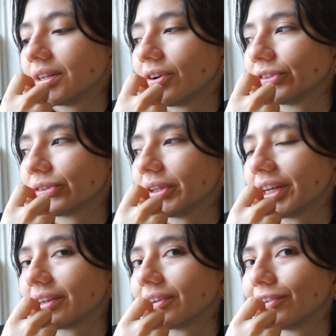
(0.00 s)
It also
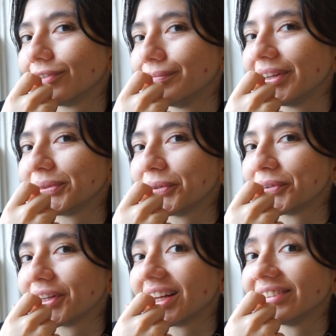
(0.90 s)
like makes me
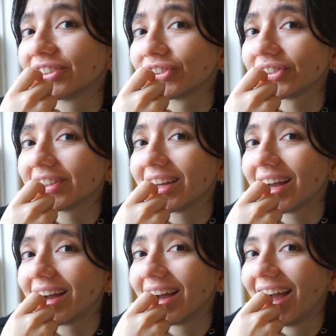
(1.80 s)
realize just
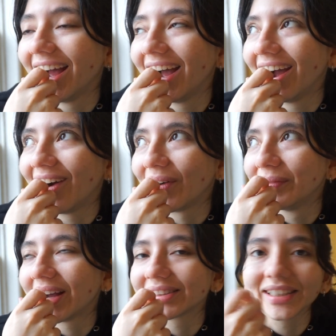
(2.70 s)
how
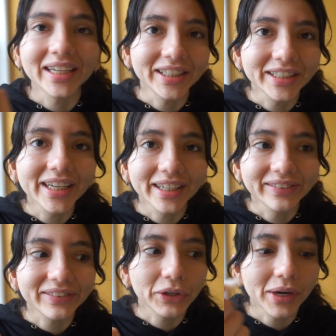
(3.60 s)
badly I need
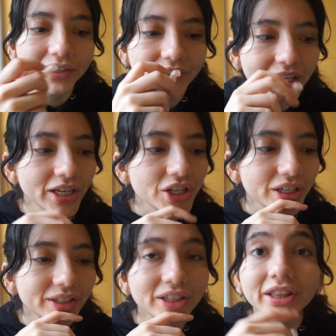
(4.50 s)
instant gratification
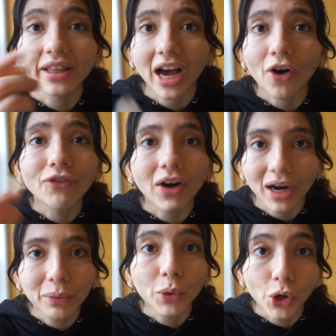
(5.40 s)
and how
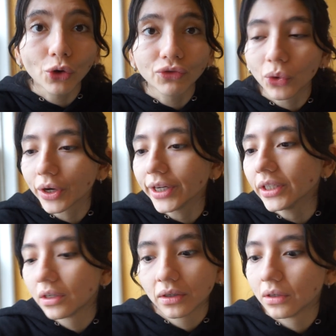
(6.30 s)
far I will go for it.